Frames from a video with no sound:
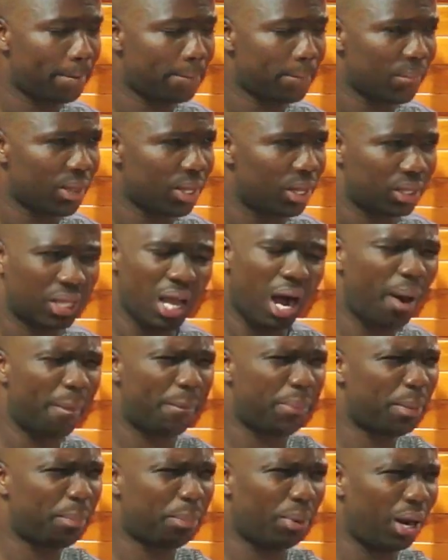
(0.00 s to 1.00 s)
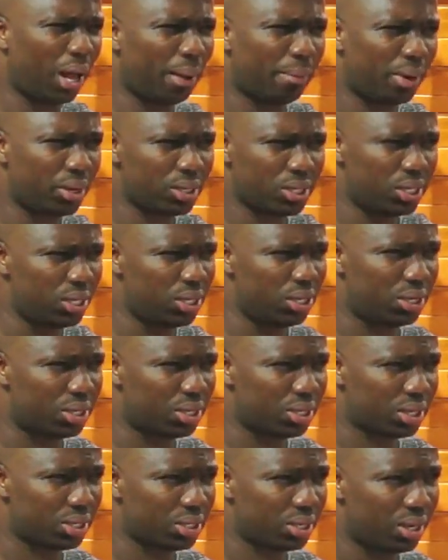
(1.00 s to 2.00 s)
Tell people about
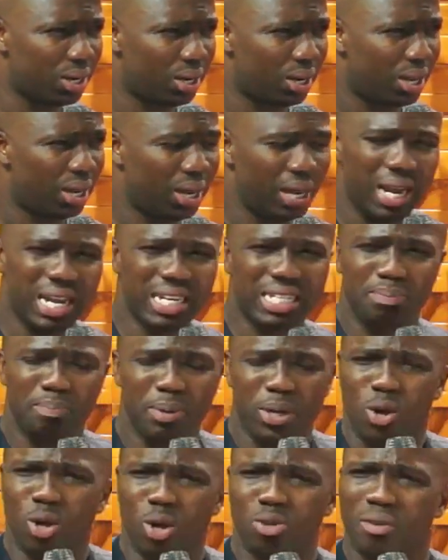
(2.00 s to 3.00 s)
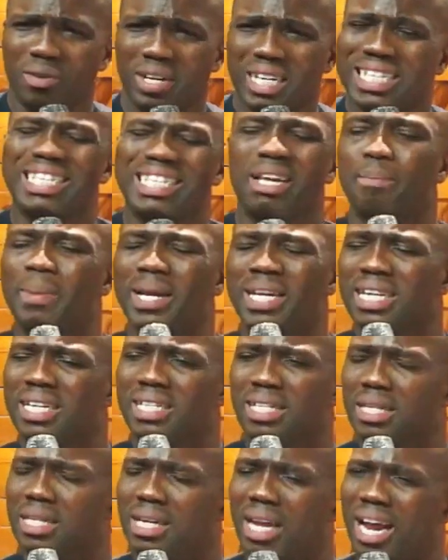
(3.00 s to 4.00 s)
Jesus. It's because of this
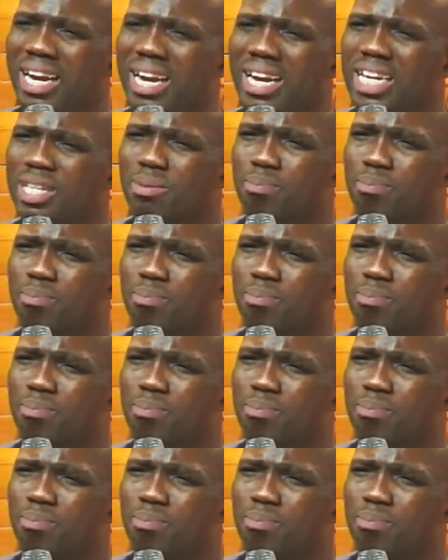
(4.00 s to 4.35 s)
timidity and this